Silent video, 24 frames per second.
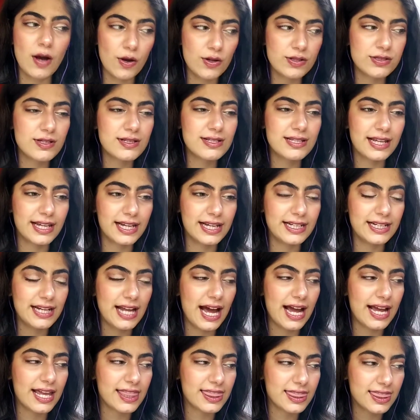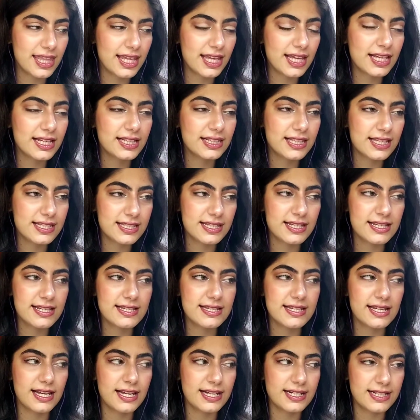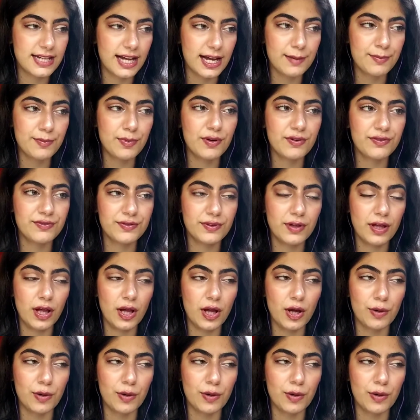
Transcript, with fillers: Also, second, I think this is a type of